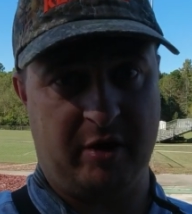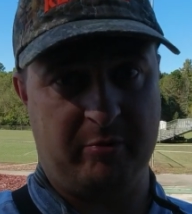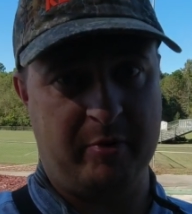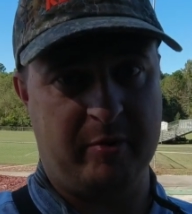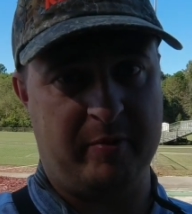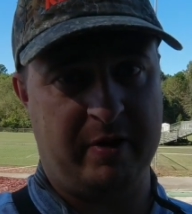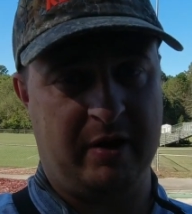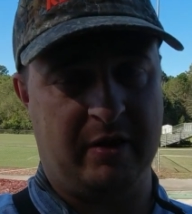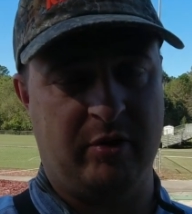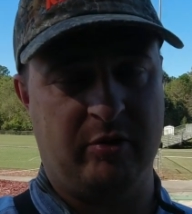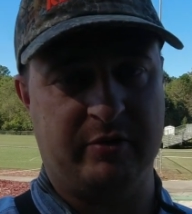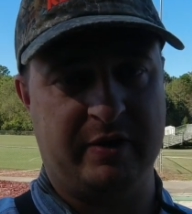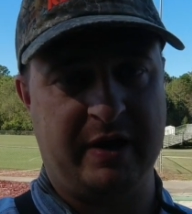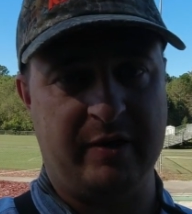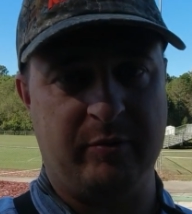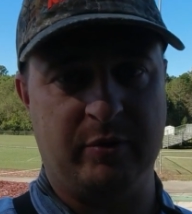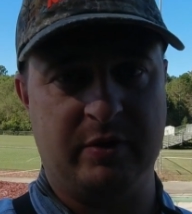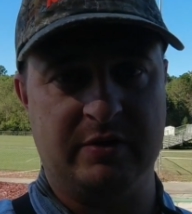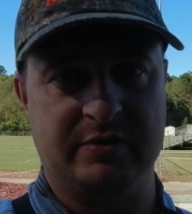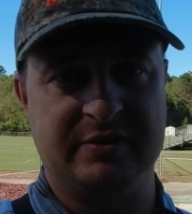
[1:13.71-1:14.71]
Y'all remember how long
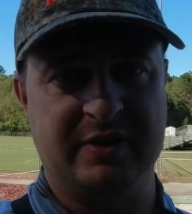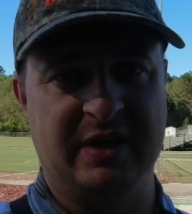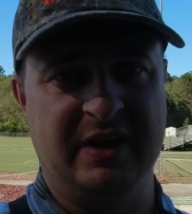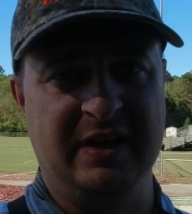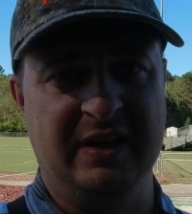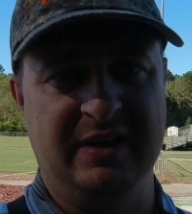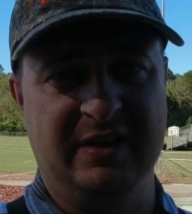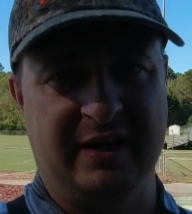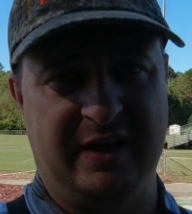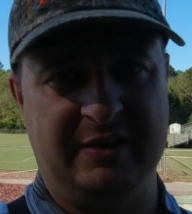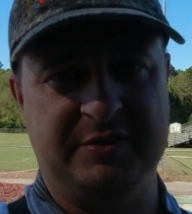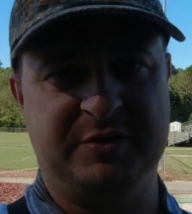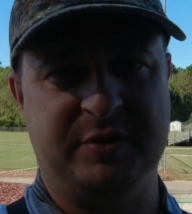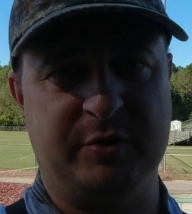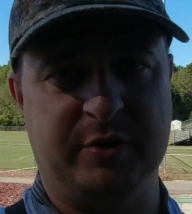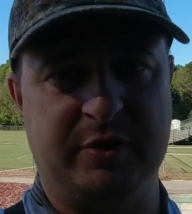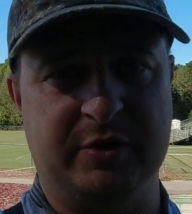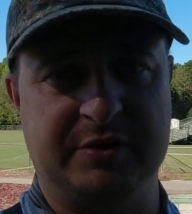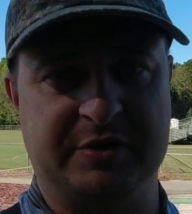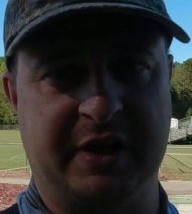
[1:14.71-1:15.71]
that was? That was
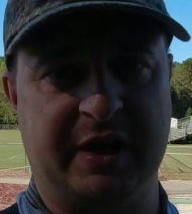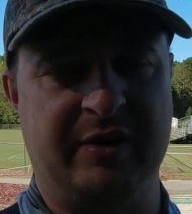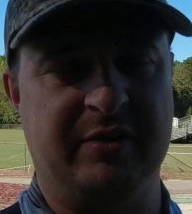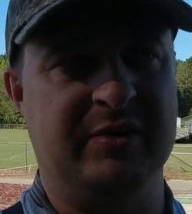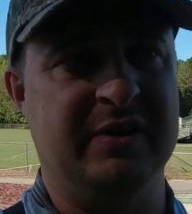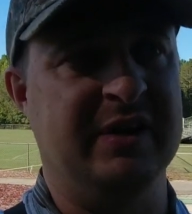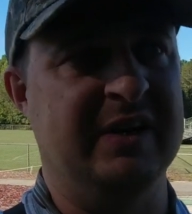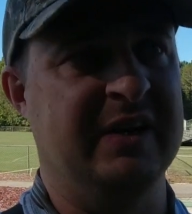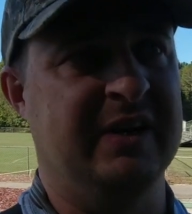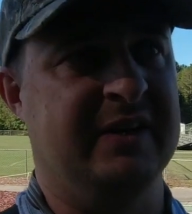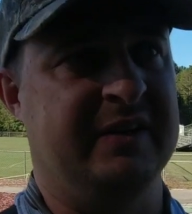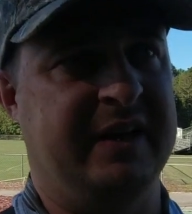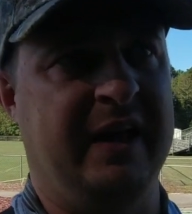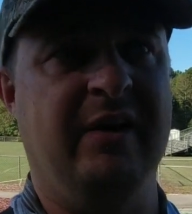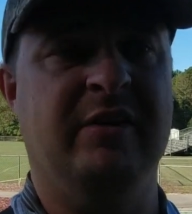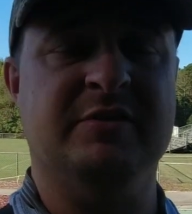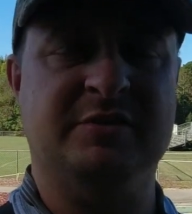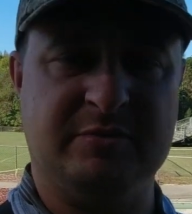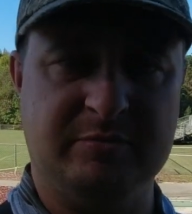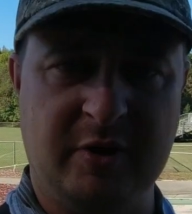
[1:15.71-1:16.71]
two years ago.
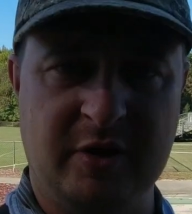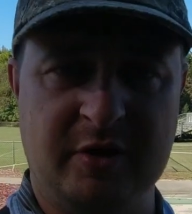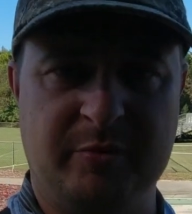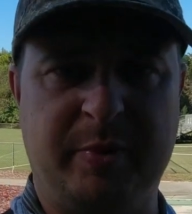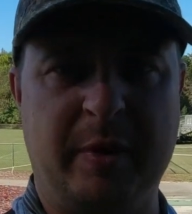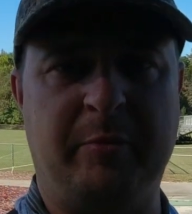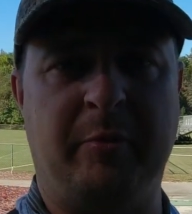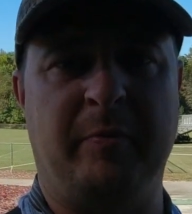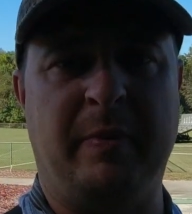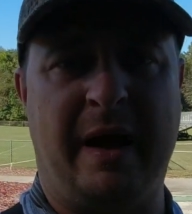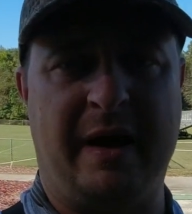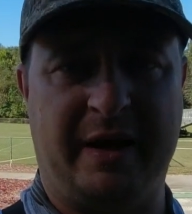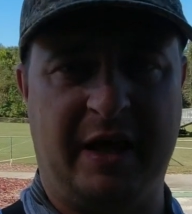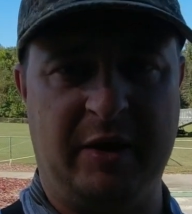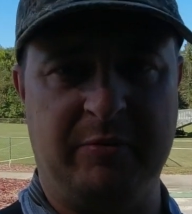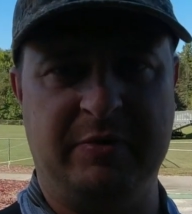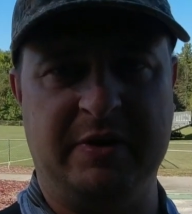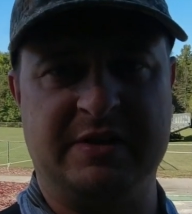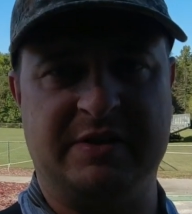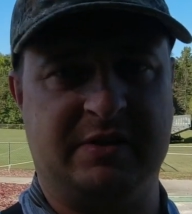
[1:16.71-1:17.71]
Now, some other people might
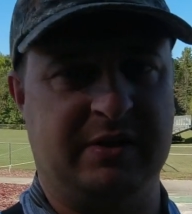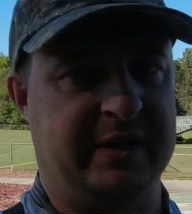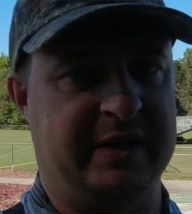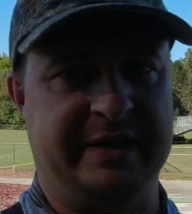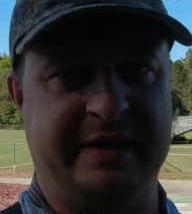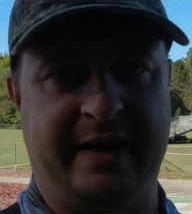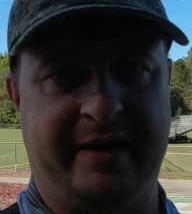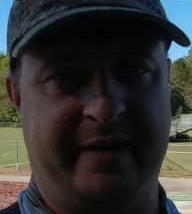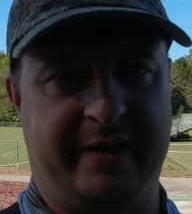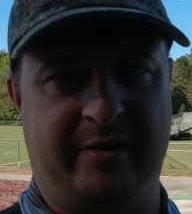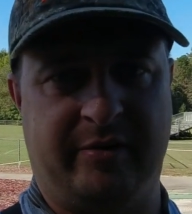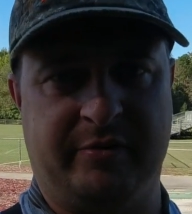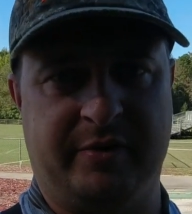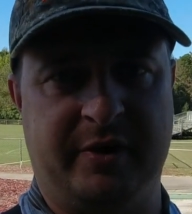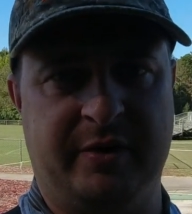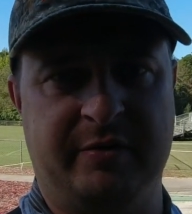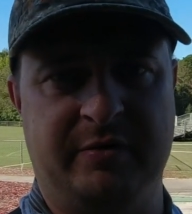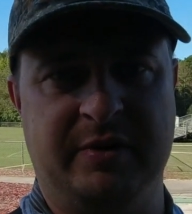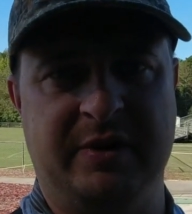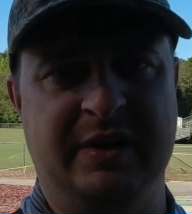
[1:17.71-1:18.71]
keep these cleaned out. I don't
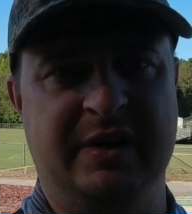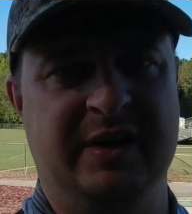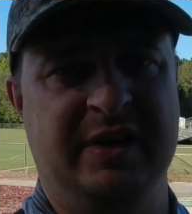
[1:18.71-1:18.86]
know.